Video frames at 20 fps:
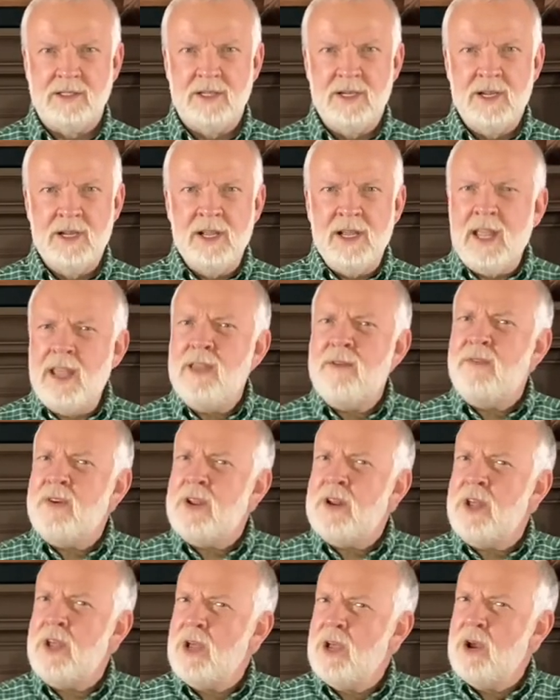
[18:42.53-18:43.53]

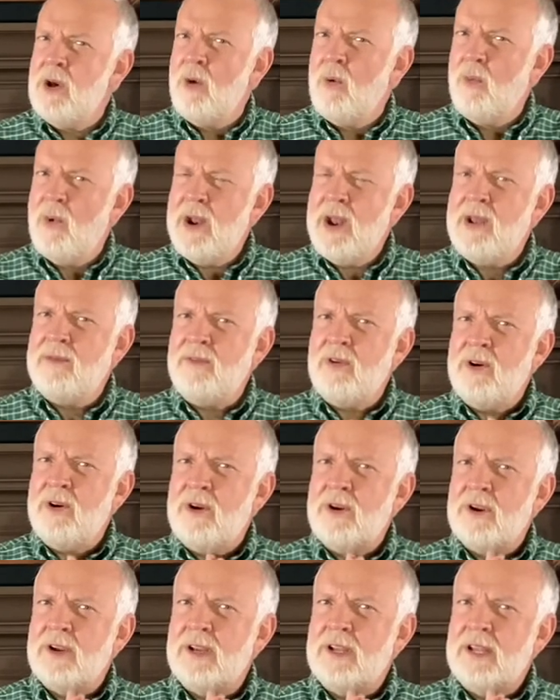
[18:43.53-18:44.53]
Even
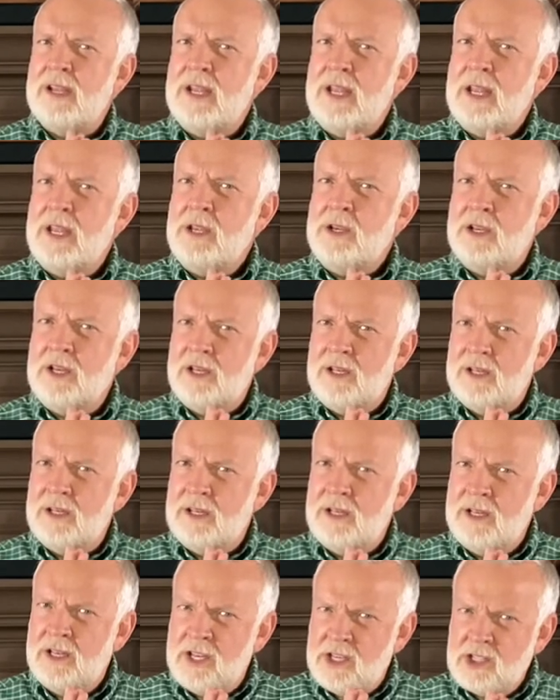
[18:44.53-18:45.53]
whenever he
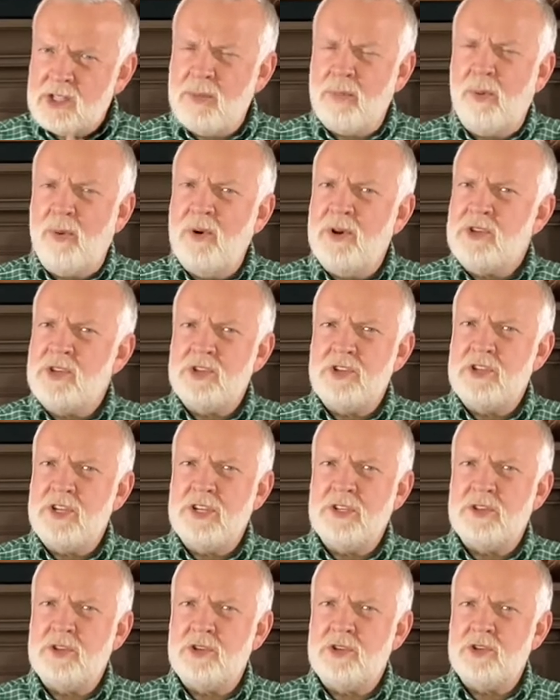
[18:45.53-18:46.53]
disappoints
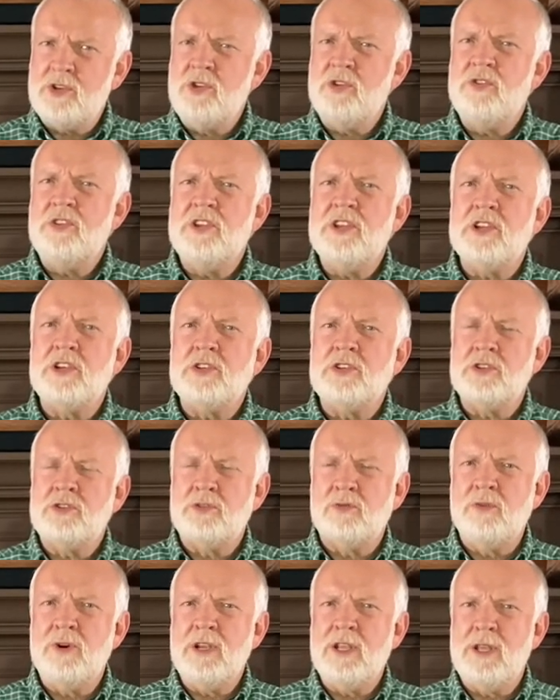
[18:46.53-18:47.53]
Jesus to the
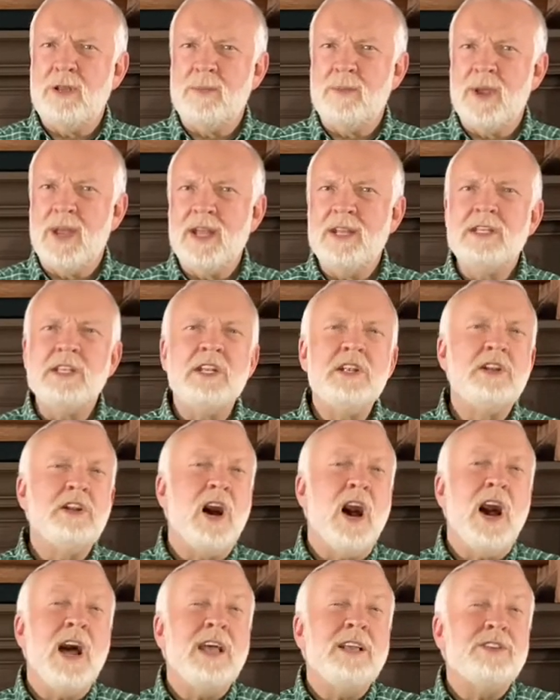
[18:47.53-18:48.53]
extreme and
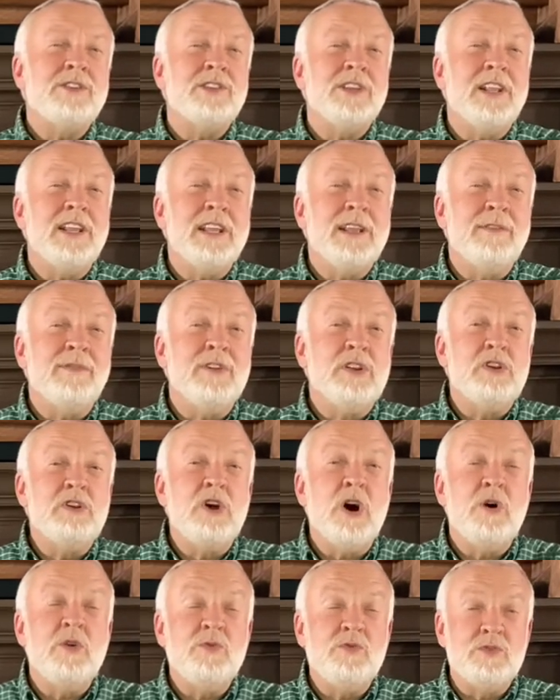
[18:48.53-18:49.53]
denies that he even
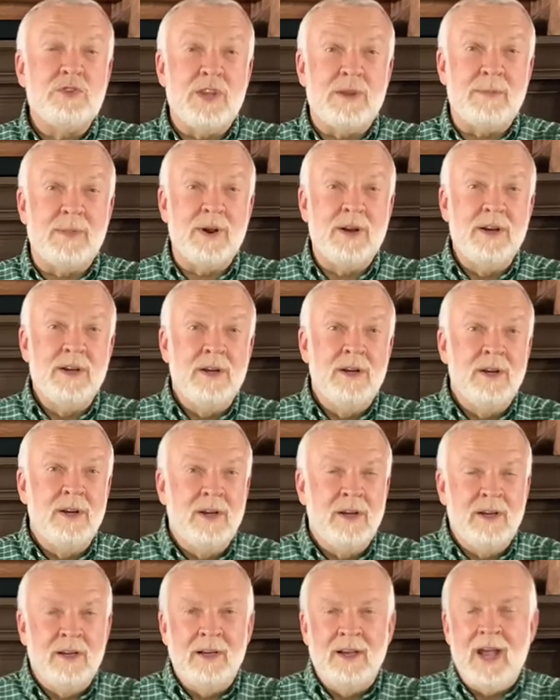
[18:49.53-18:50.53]
knows him,
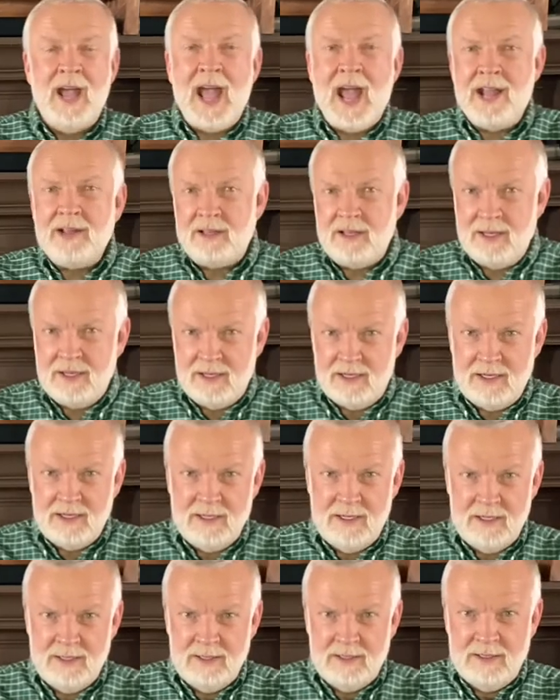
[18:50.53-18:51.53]
at
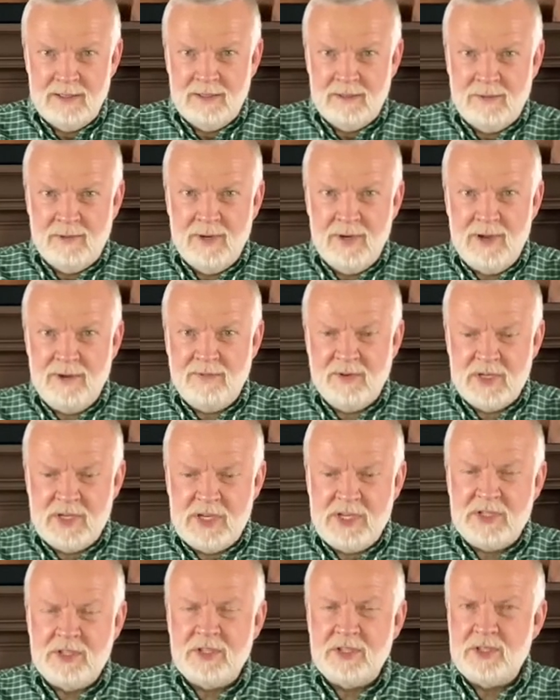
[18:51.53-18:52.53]
whenever
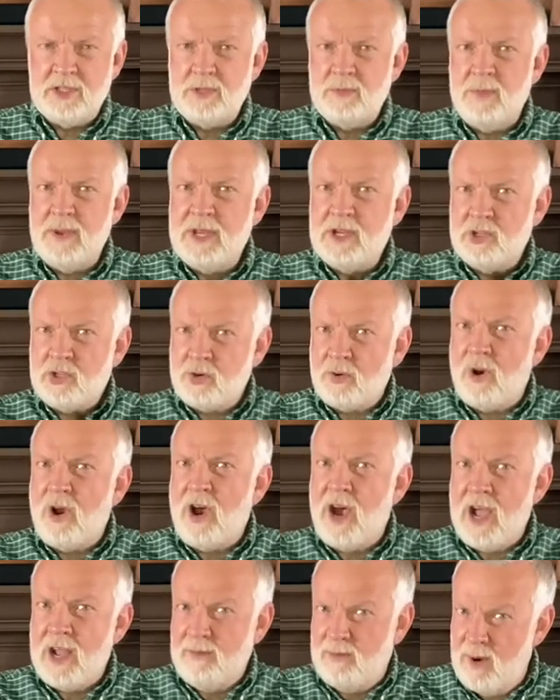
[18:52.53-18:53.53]
Jesus is being tried.